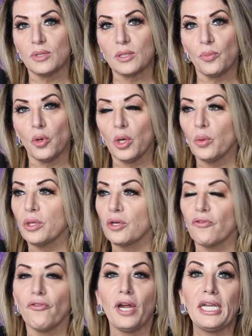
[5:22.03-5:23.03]
support with
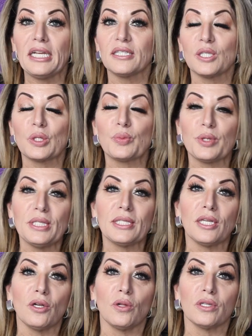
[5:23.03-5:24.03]
your finances, please
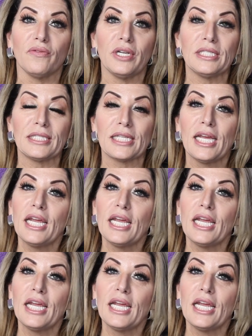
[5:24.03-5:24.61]
get a hold of us